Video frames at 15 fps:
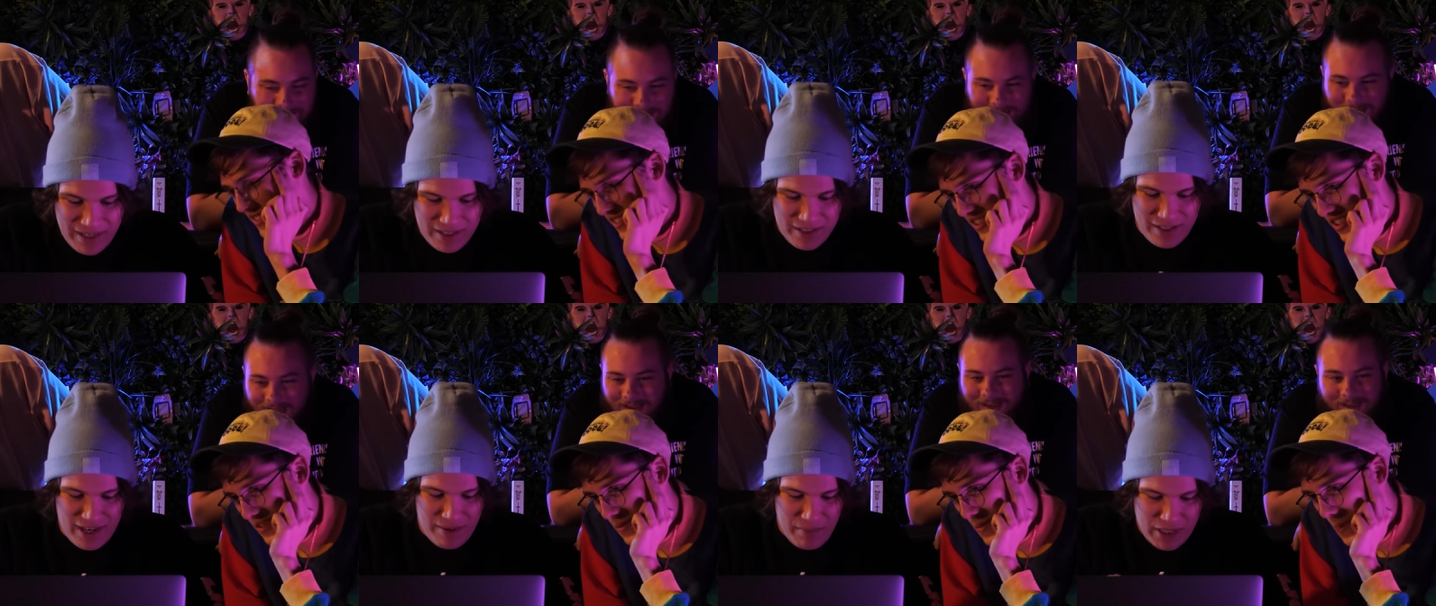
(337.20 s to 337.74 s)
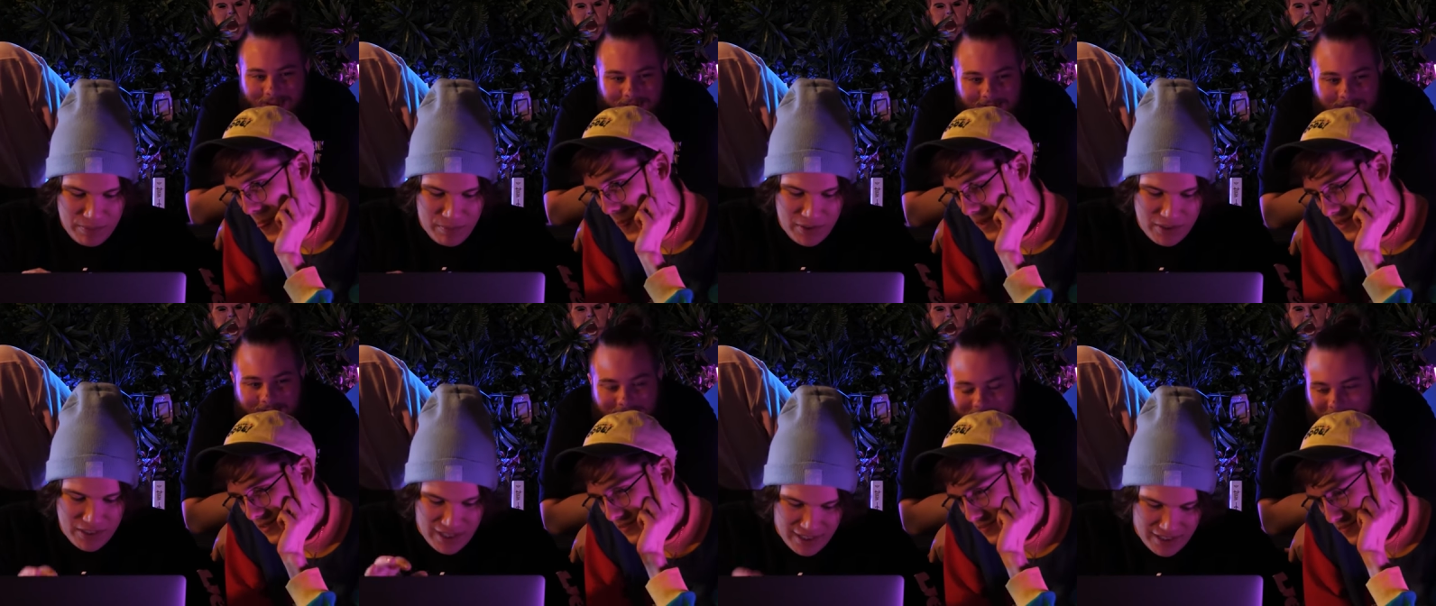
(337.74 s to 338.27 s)
Speaker 1: me. Am I
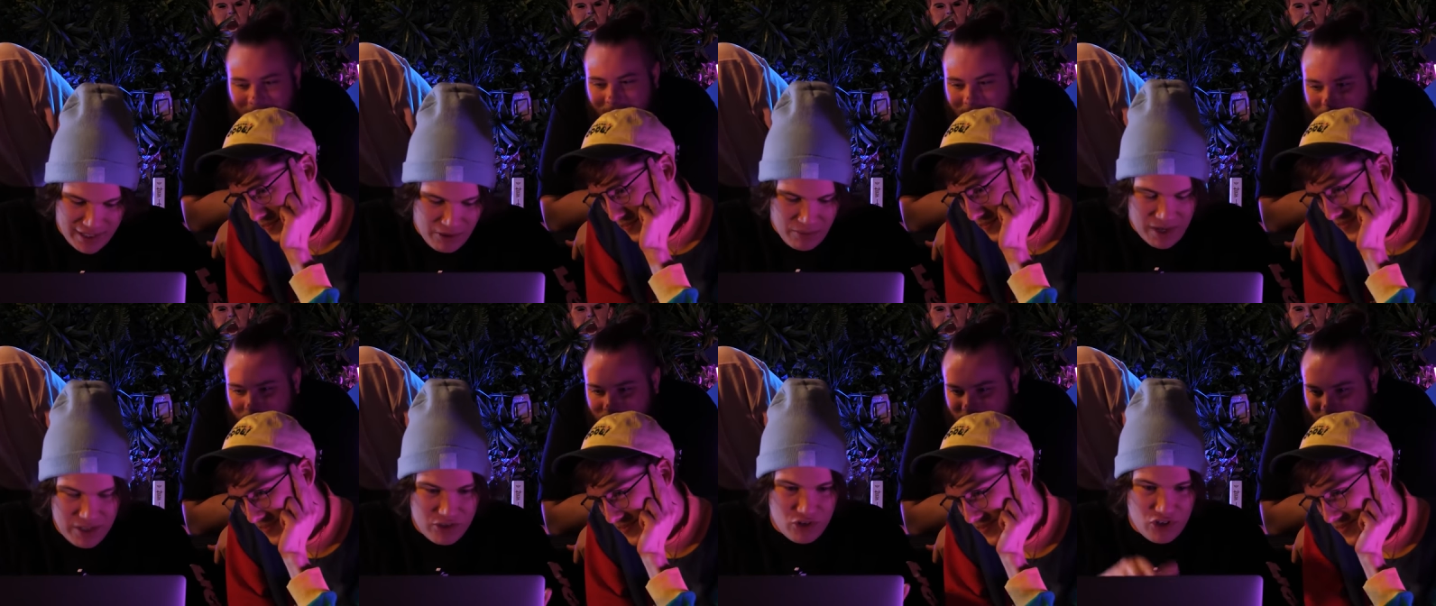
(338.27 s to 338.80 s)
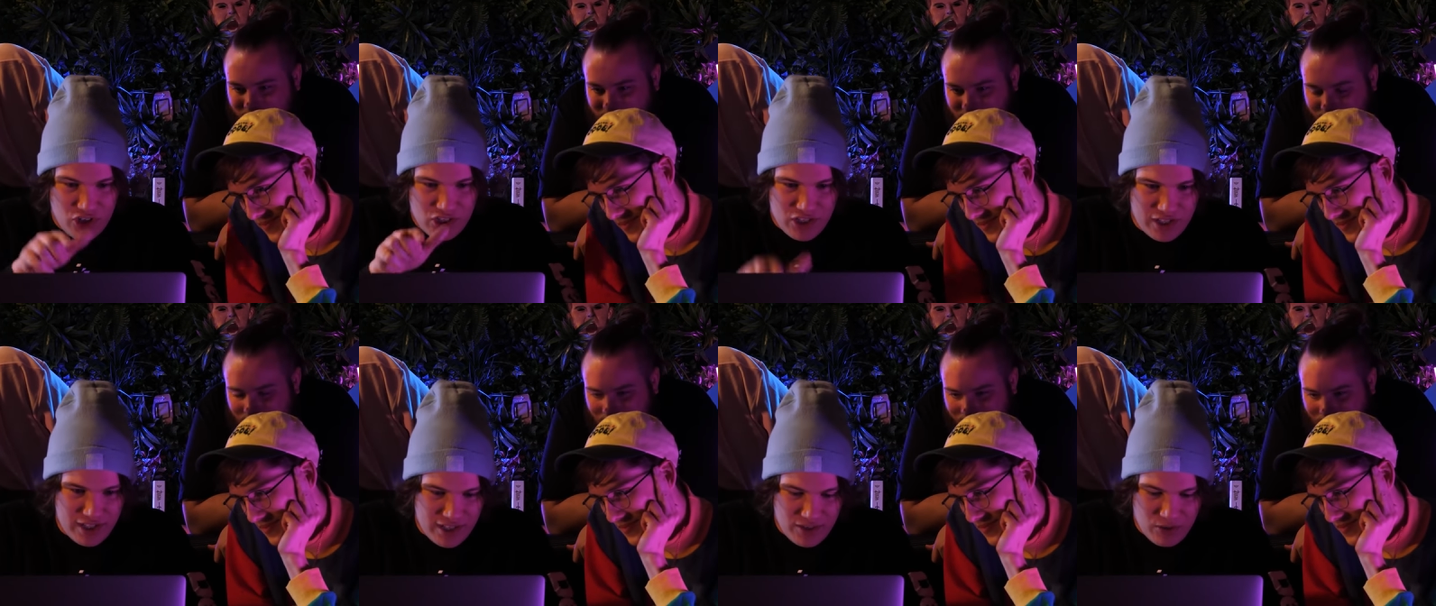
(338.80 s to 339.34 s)
supposed to click once, or I just
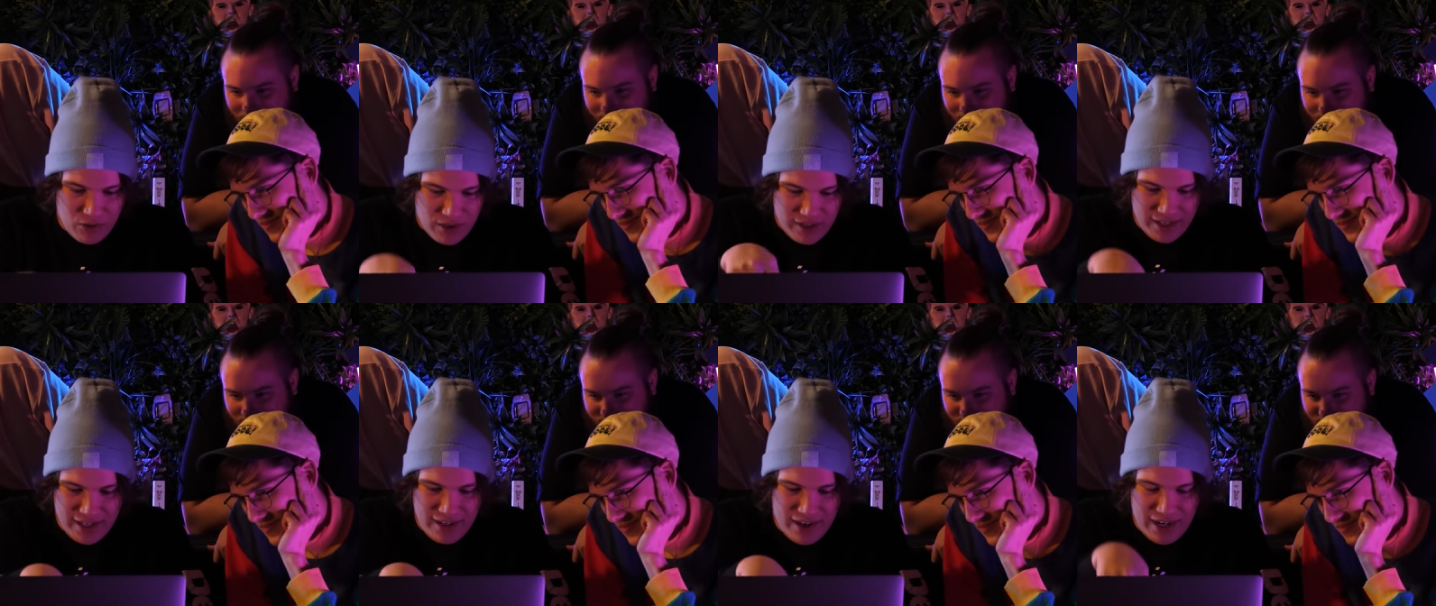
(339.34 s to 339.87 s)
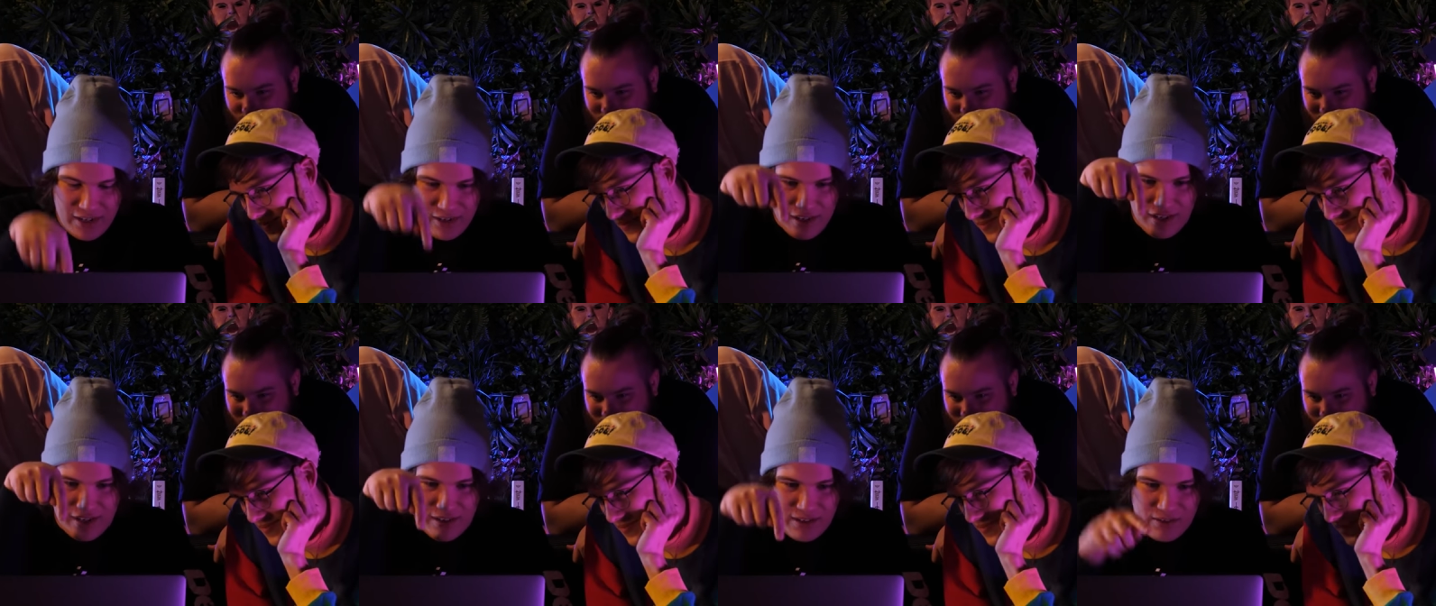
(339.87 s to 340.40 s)
click or click? I don't.
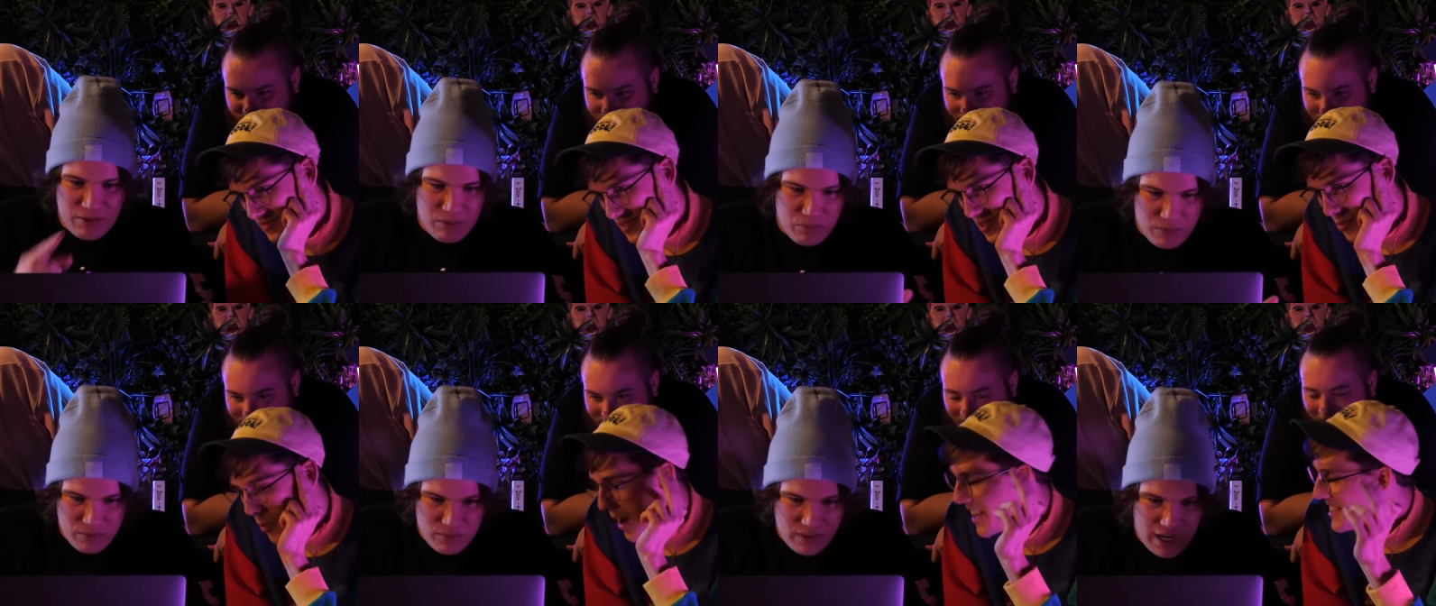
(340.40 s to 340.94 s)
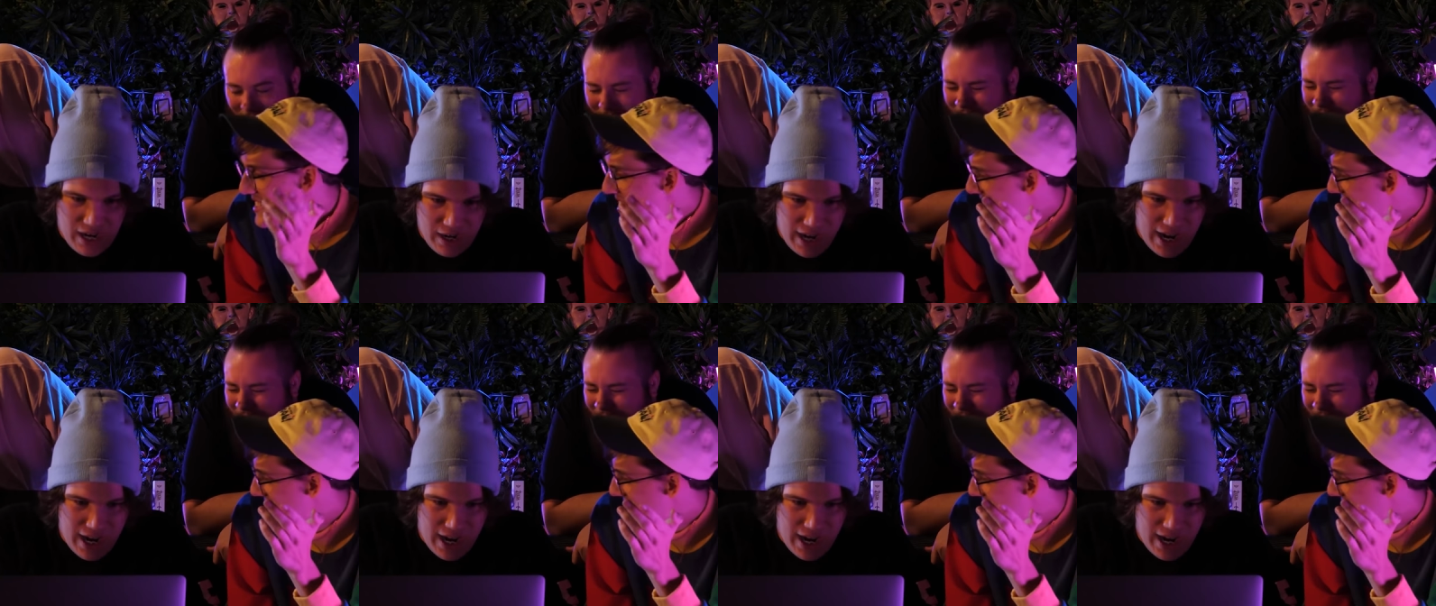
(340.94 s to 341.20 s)
What? How,